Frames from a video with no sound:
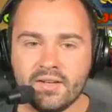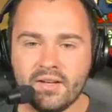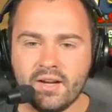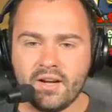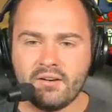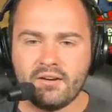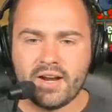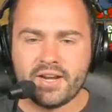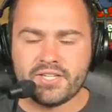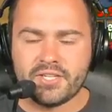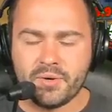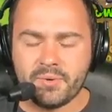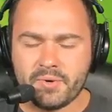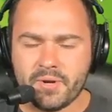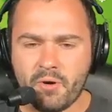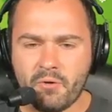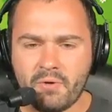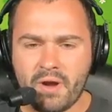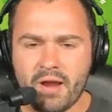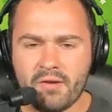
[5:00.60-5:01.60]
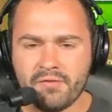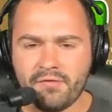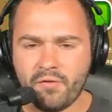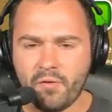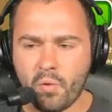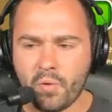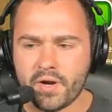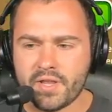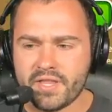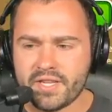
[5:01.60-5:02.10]
Alright, so here we go. Round
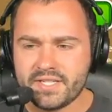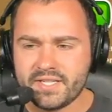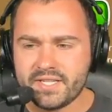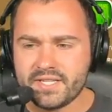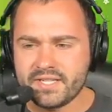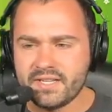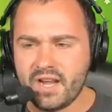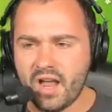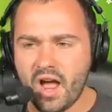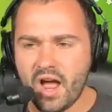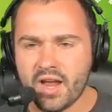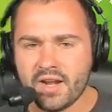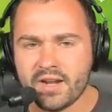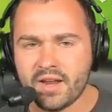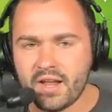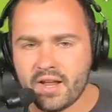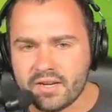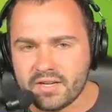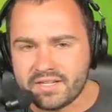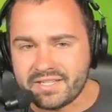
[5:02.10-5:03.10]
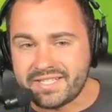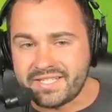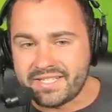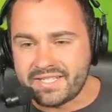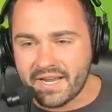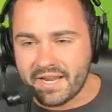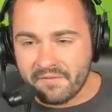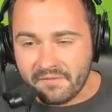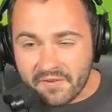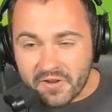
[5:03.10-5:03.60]
40. This is not
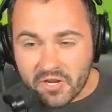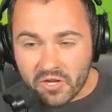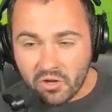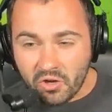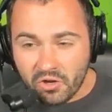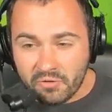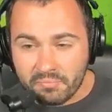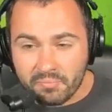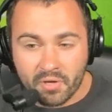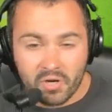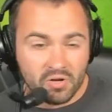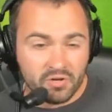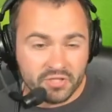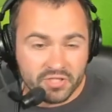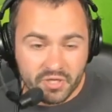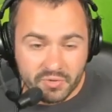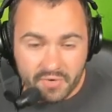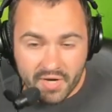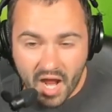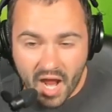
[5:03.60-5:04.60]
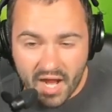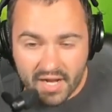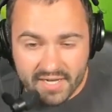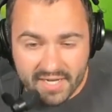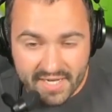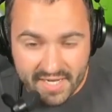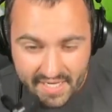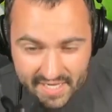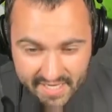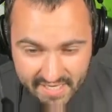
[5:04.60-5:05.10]
difficult, but also not
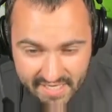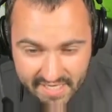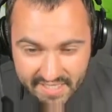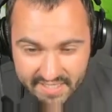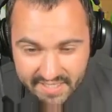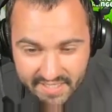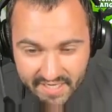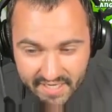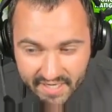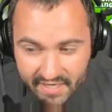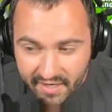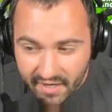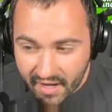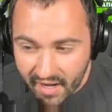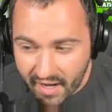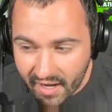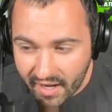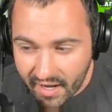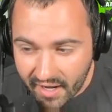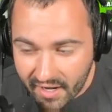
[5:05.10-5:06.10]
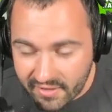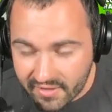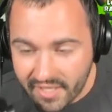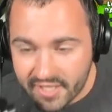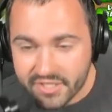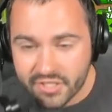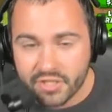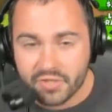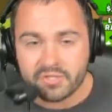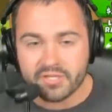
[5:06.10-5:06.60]
easy.
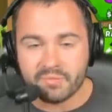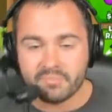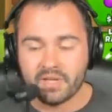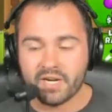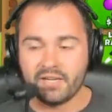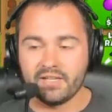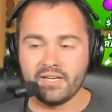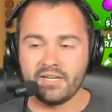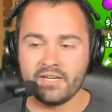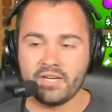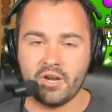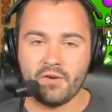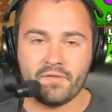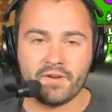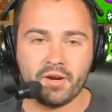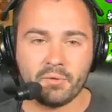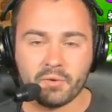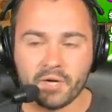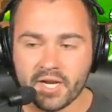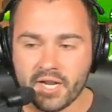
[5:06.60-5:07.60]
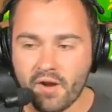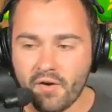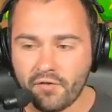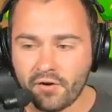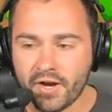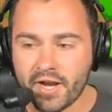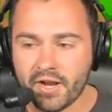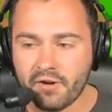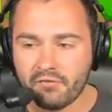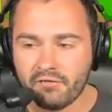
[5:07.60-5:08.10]
Let's do something a little goofy here. We're going to go
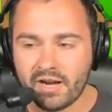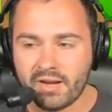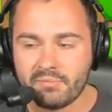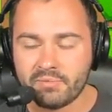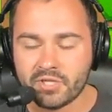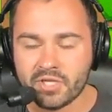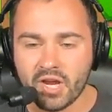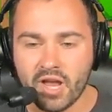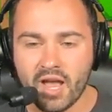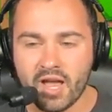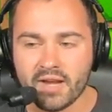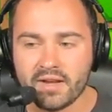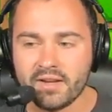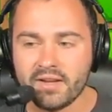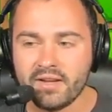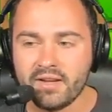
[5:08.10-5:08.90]
for a grape shot,